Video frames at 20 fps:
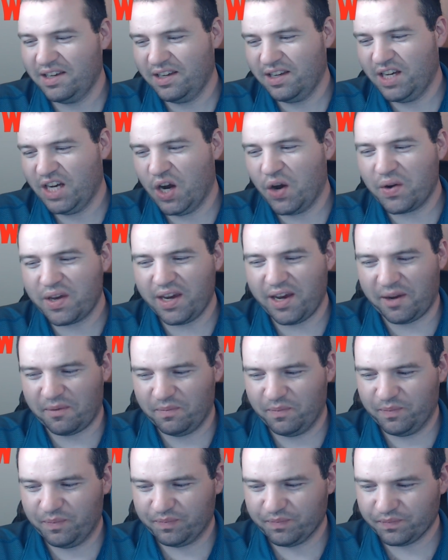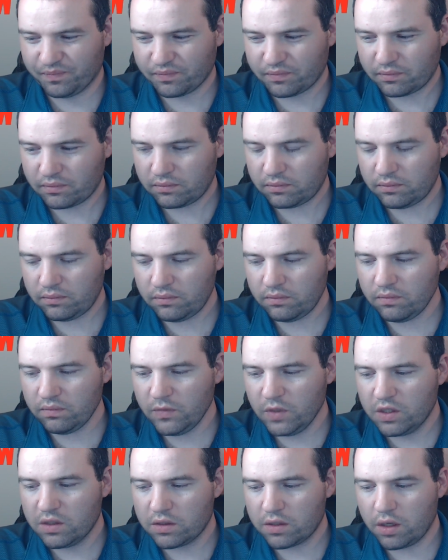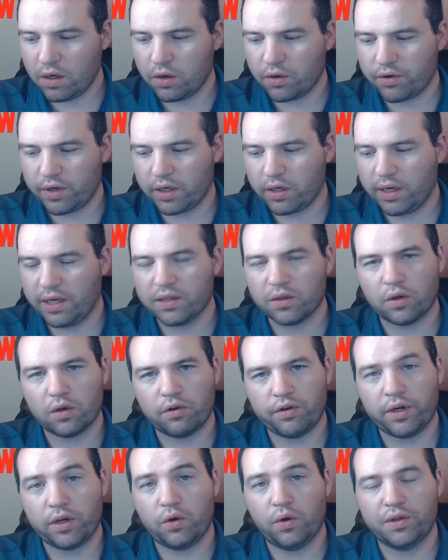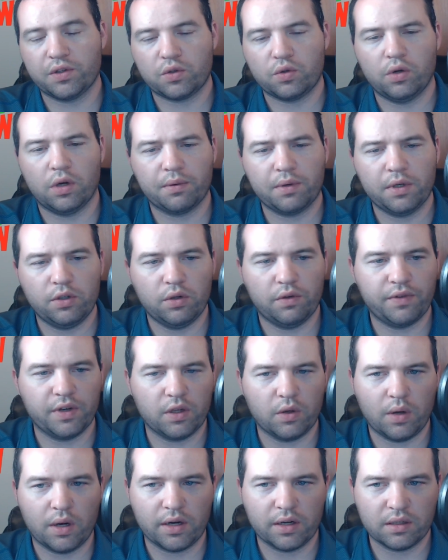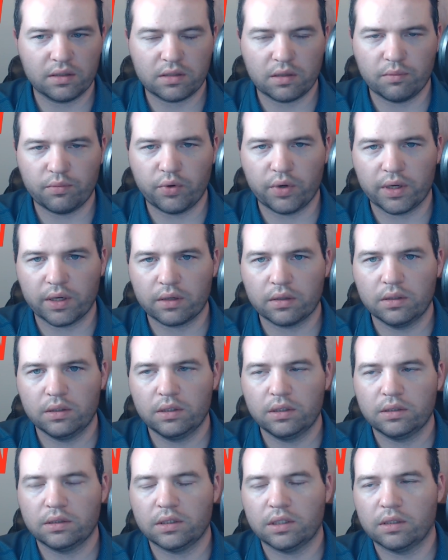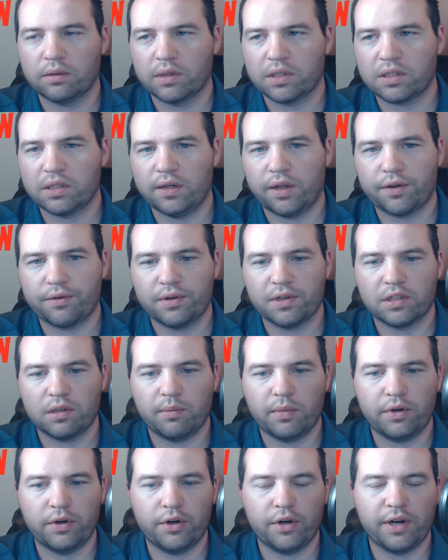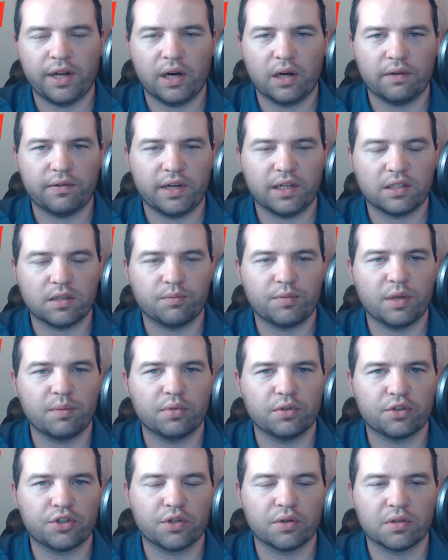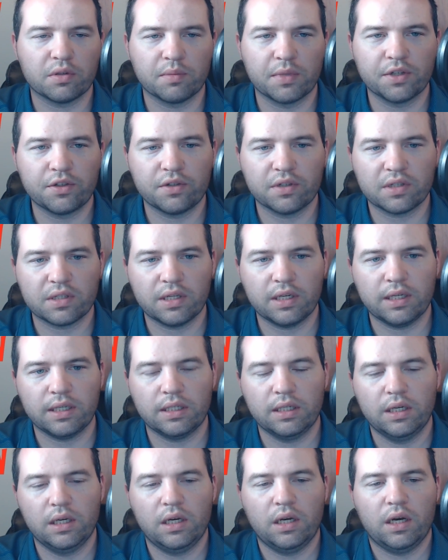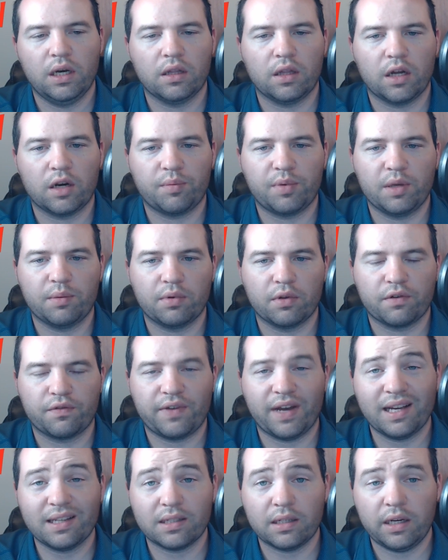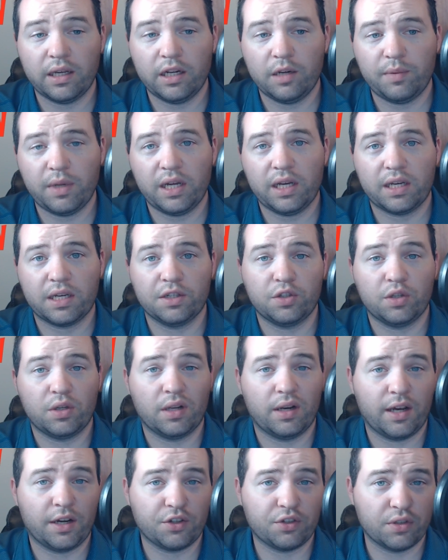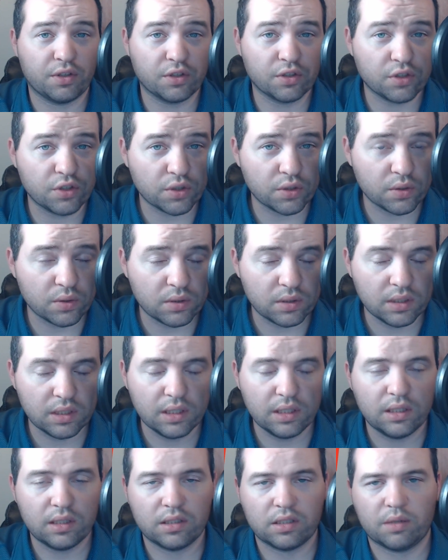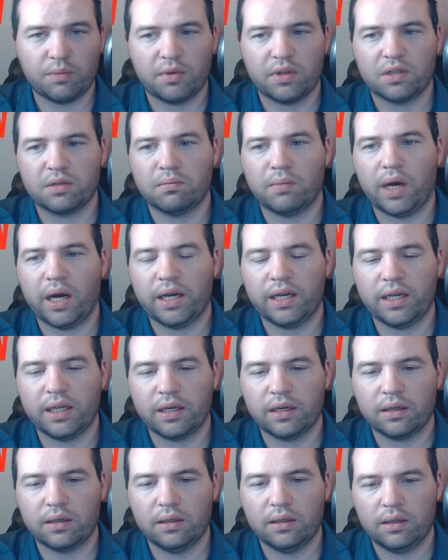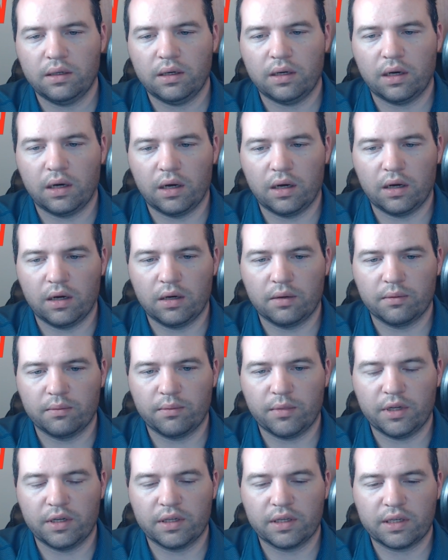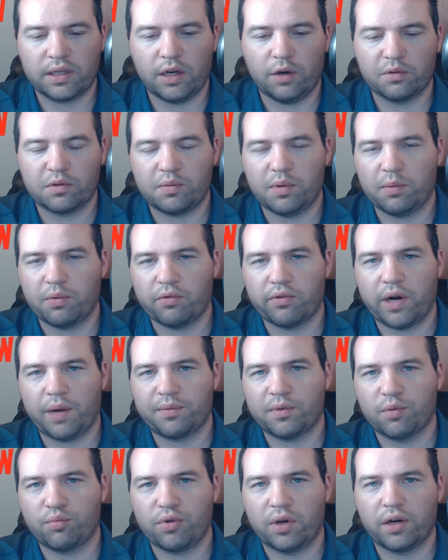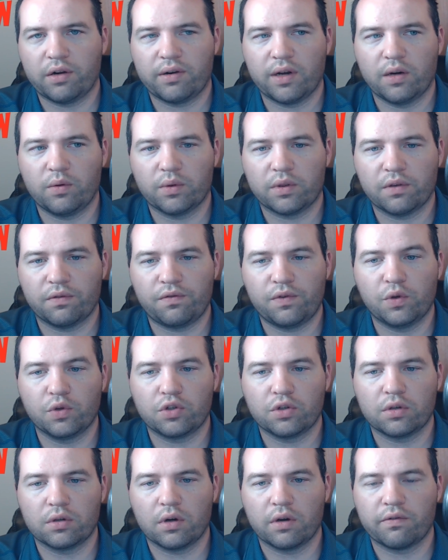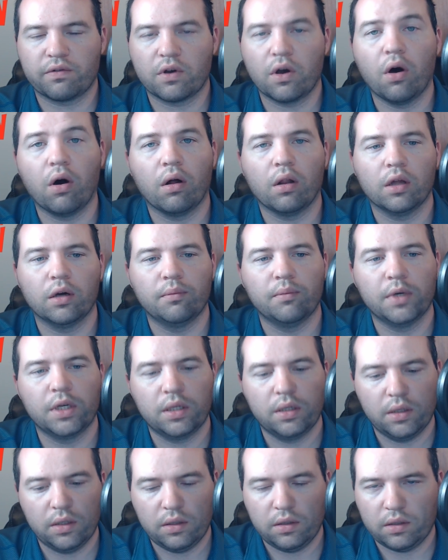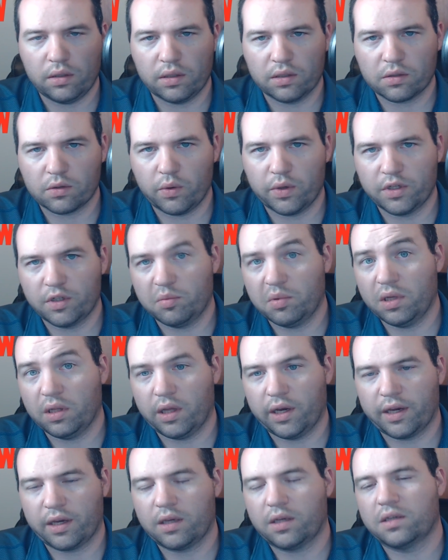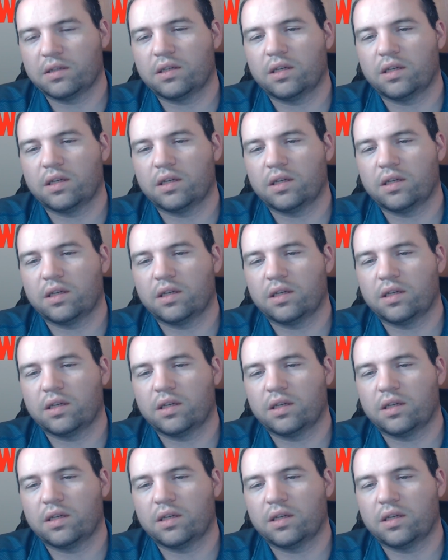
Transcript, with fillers: okay. So, Gridcoin, Gridcoin's cool. I'm going to do a video on it at some point. Um, that's another reason I've a nerd now. I've had some people show some interest in it. A lot of people are fascinated by it because you can actually do some of this mining, um, and it helps people wrap their brain around what the future of Golem is going to be like because that's